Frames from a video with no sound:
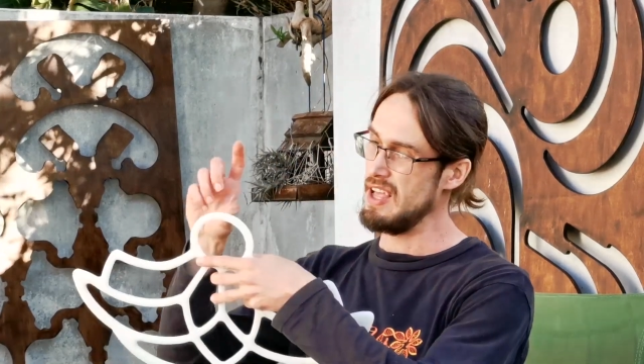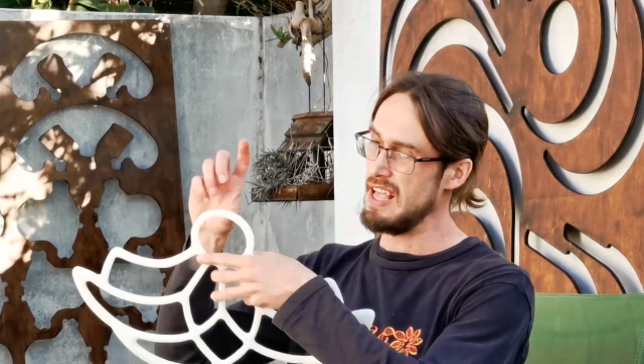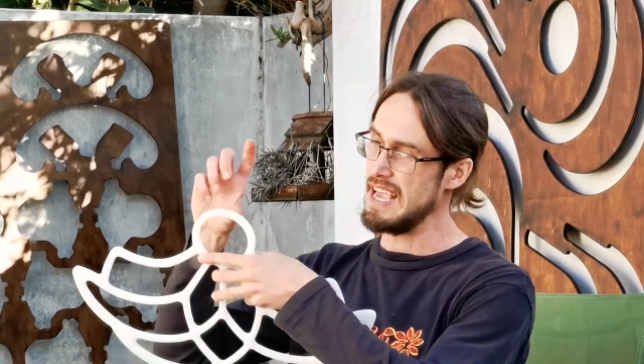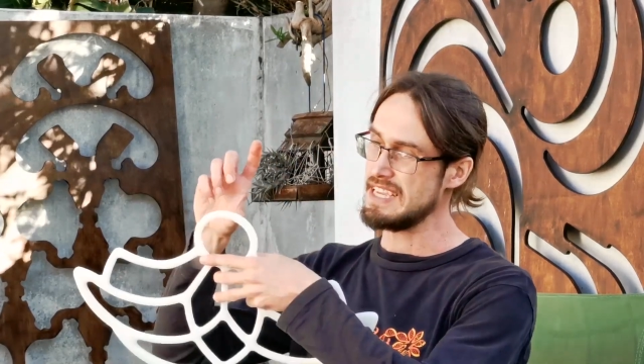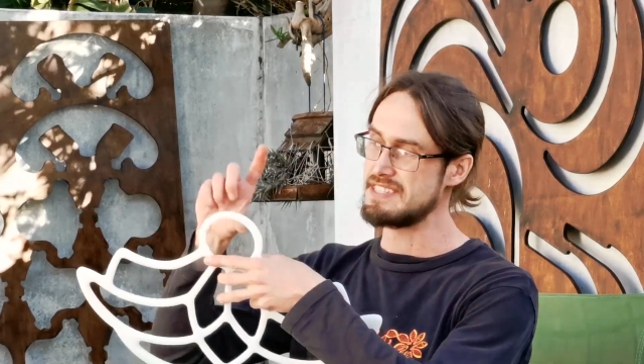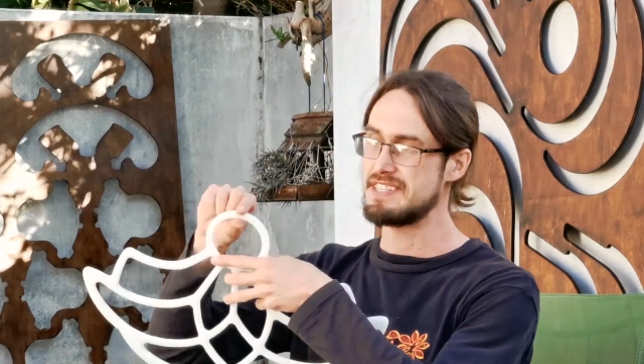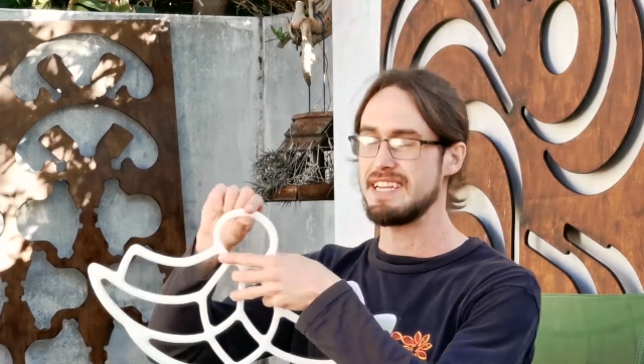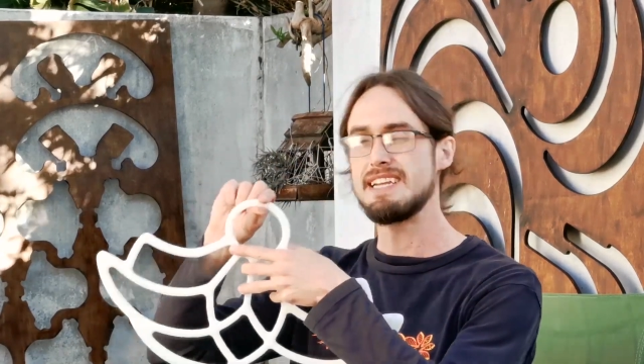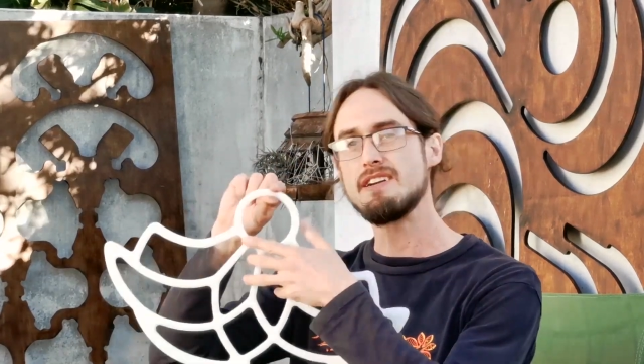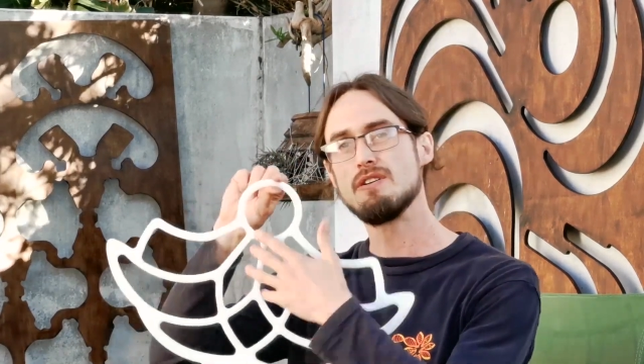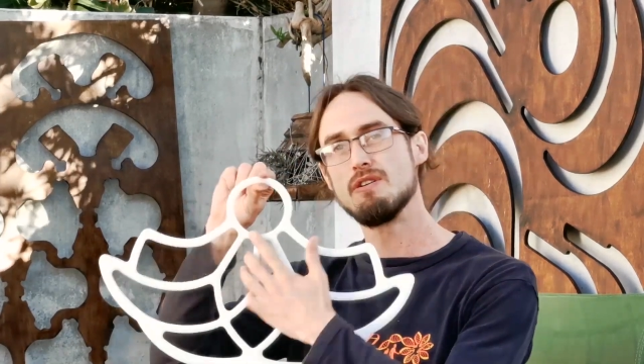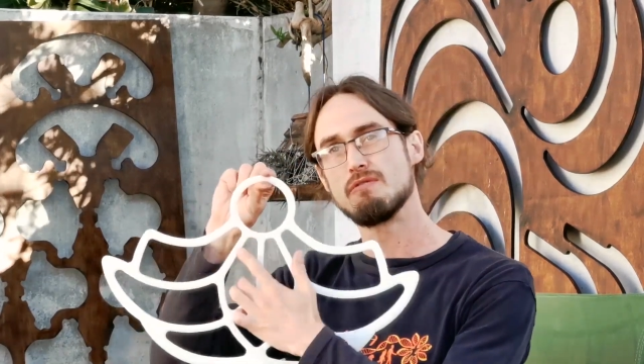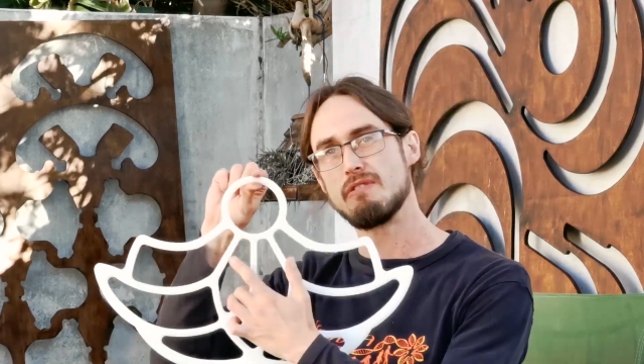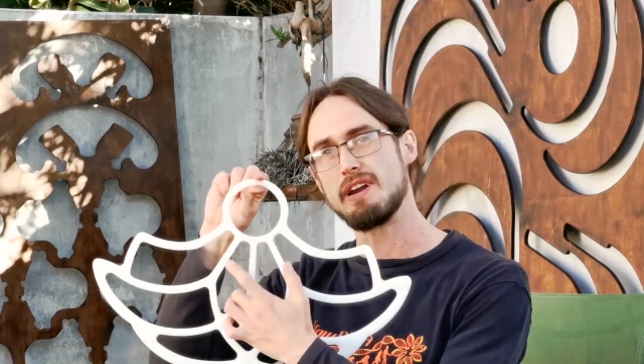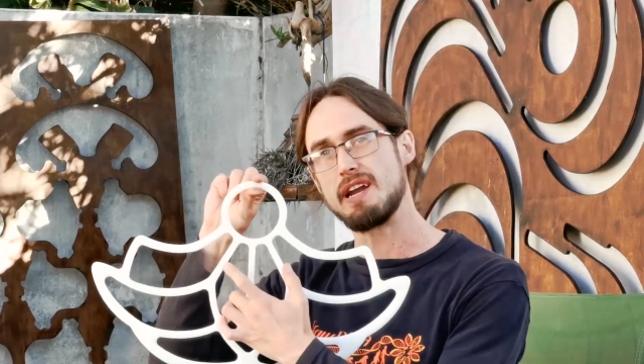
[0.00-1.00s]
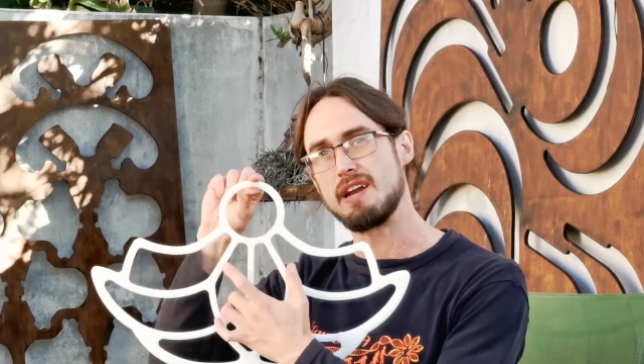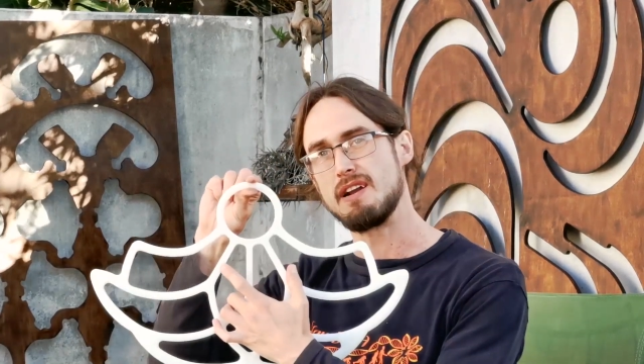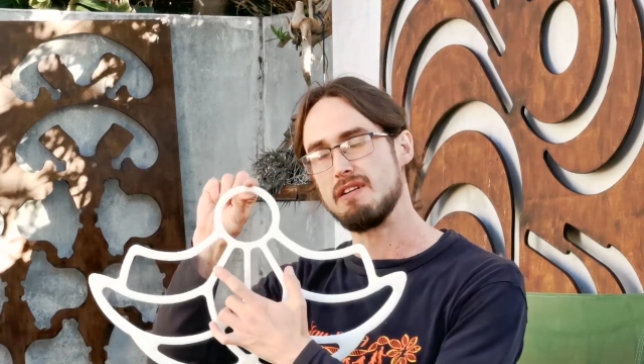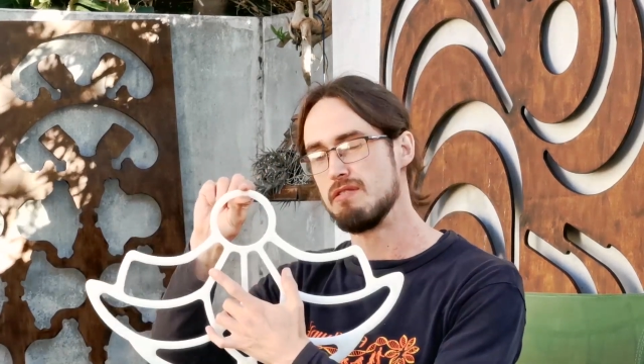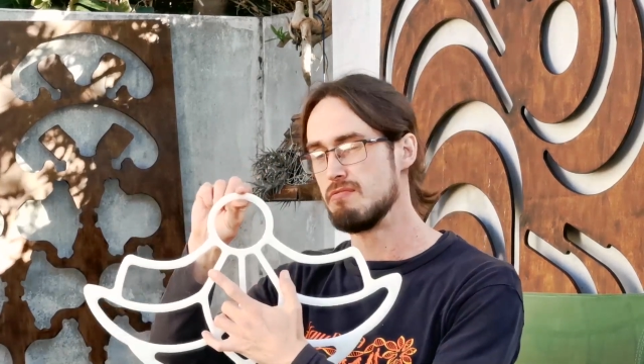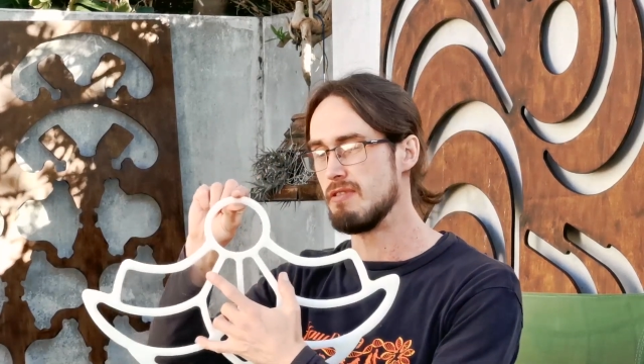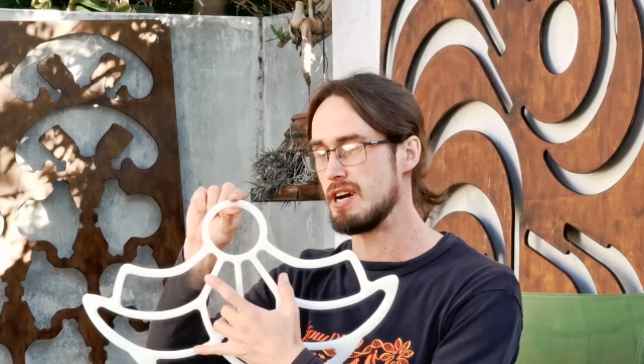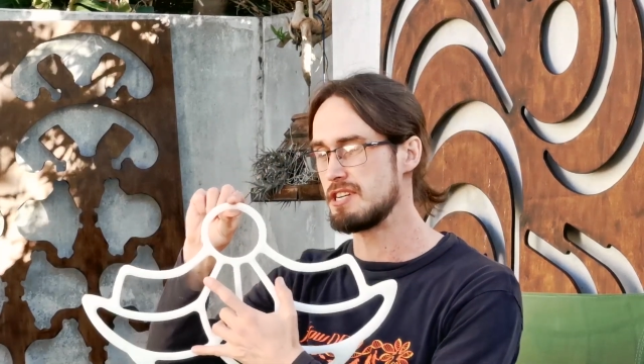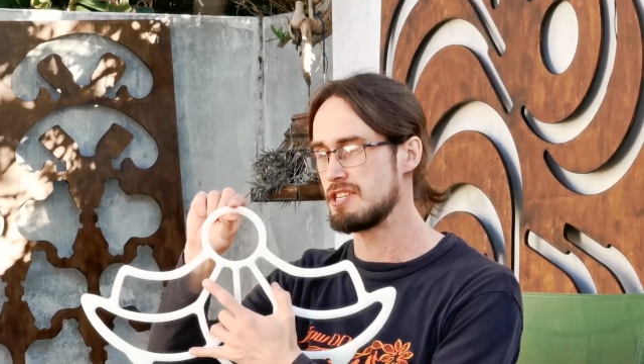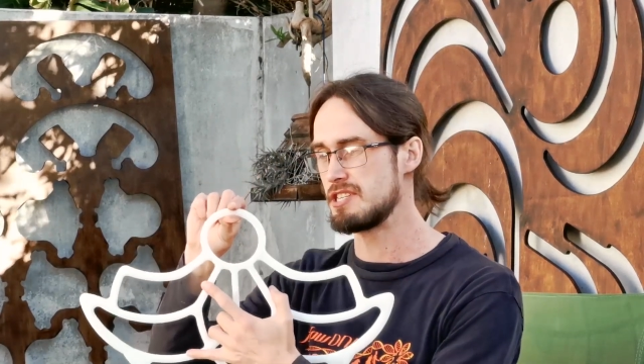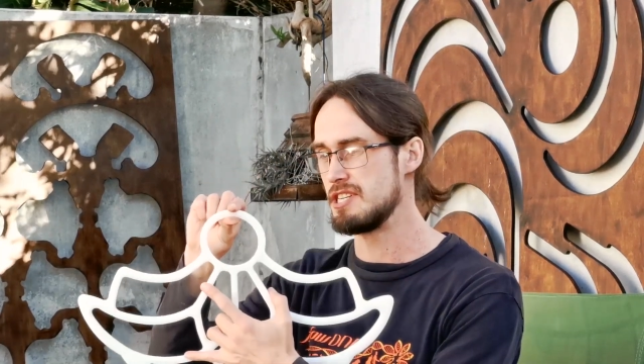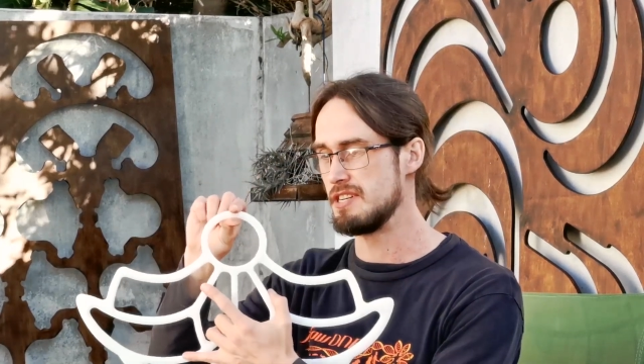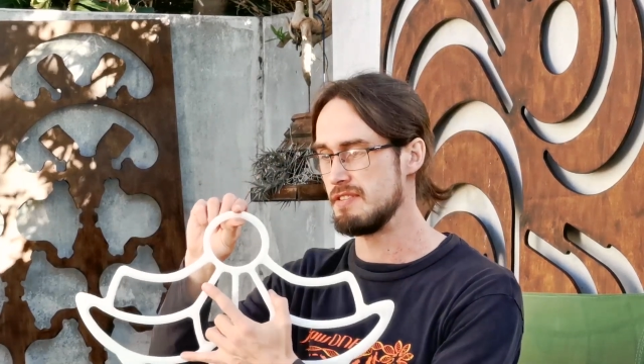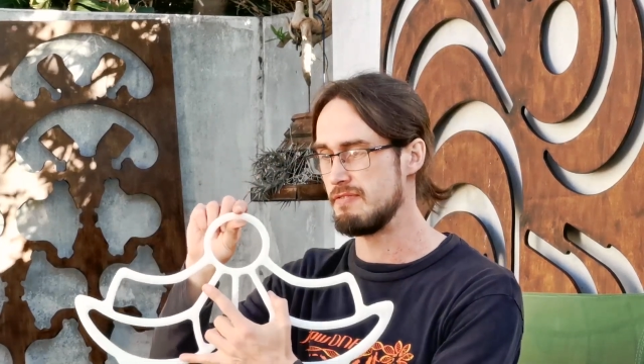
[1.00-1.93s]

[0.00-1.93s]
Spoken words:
a single ring Russian